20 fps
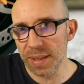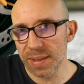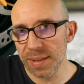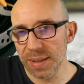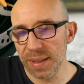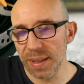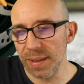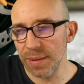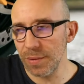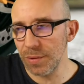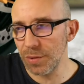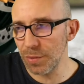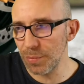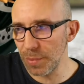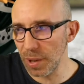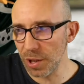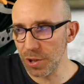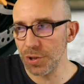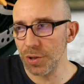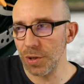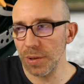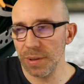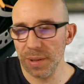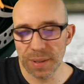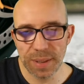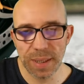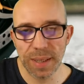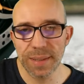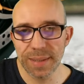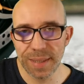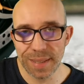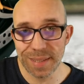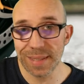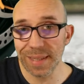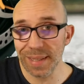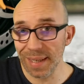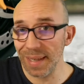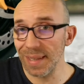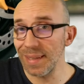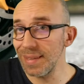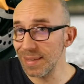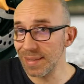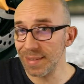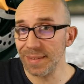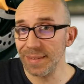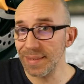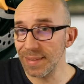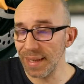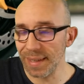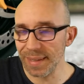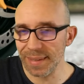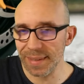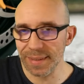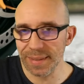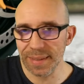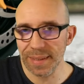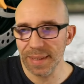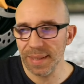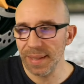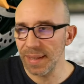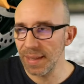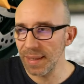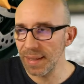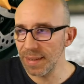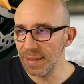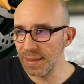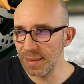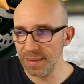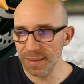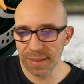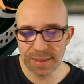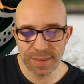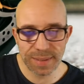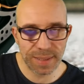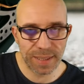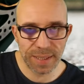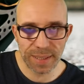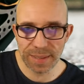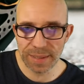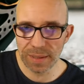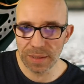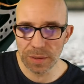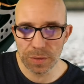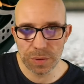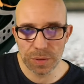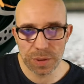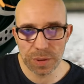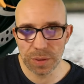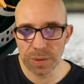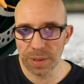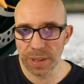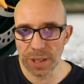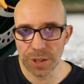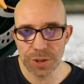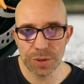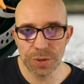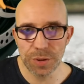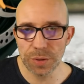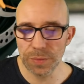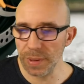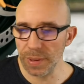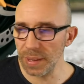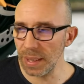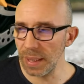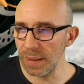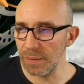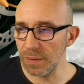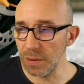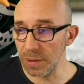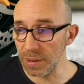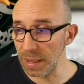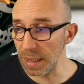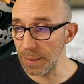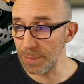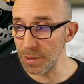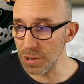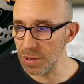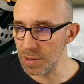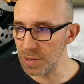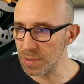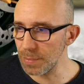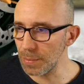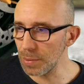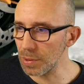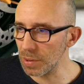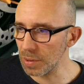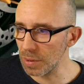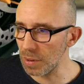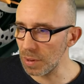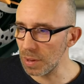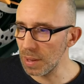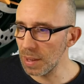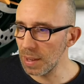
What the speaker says: in to make sure that that doesn't get disconnected, that it doesn't get a loose connection or whatever or damages the motor.